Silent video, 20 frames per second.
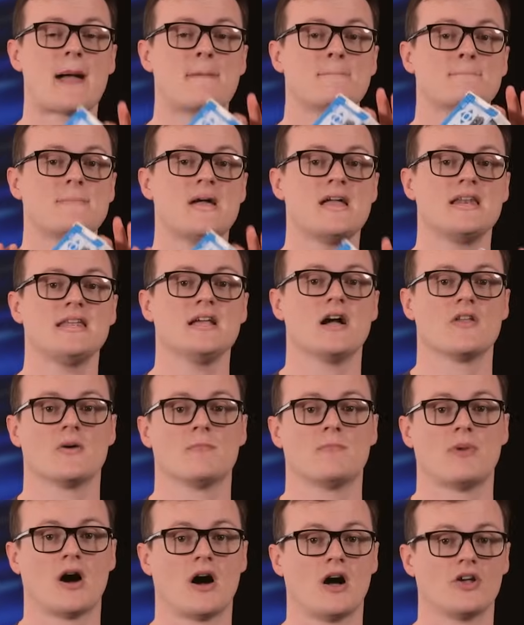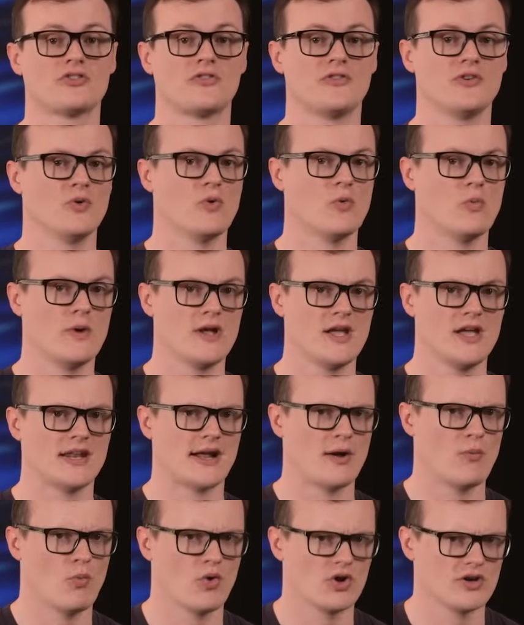and many other parts for your weird
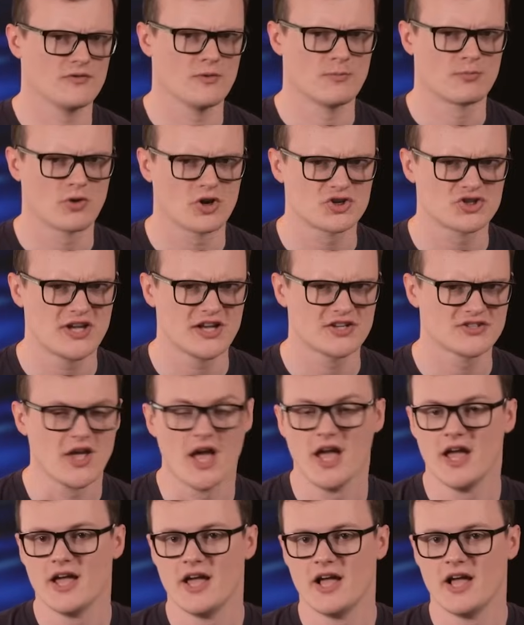and wonderful projects.